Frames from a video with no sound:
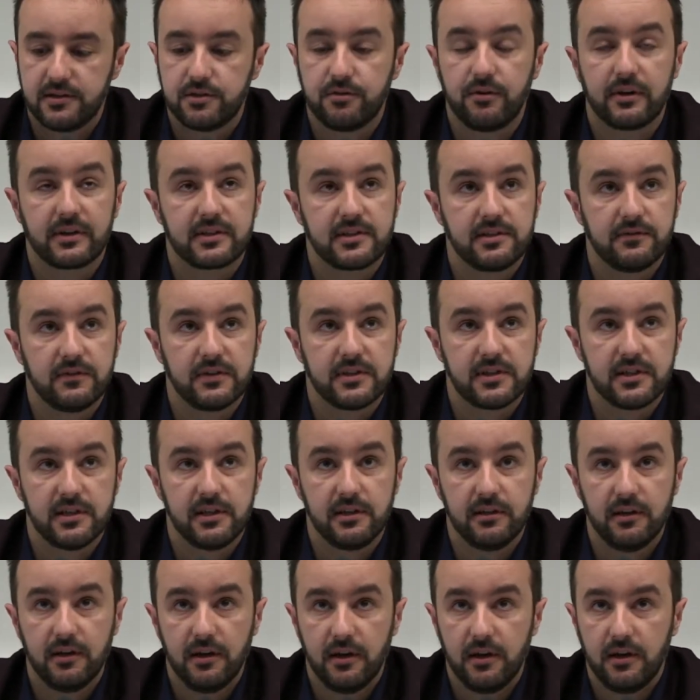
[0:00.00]

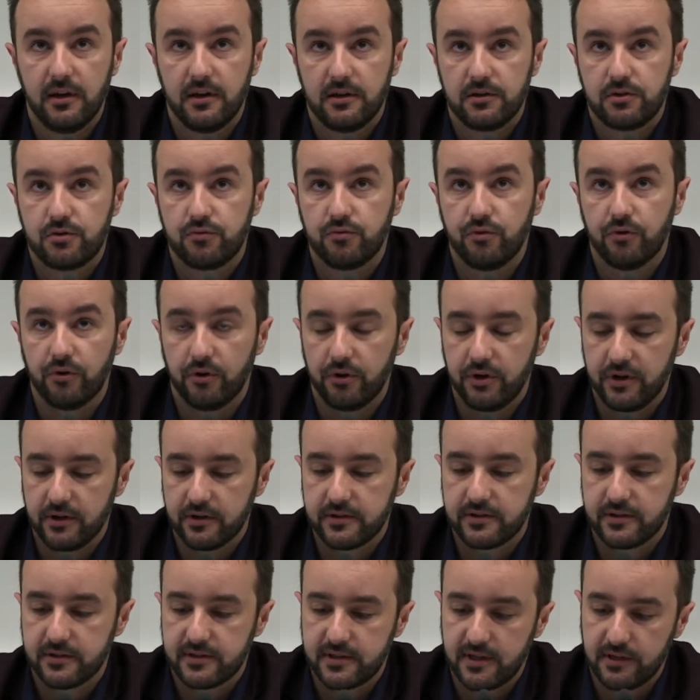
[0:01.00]
interactivity to
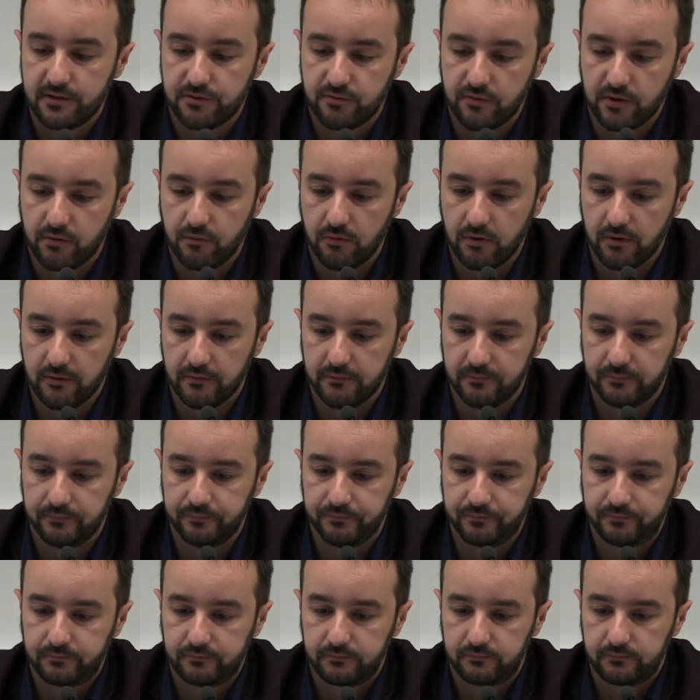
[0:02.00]
a user-centric one.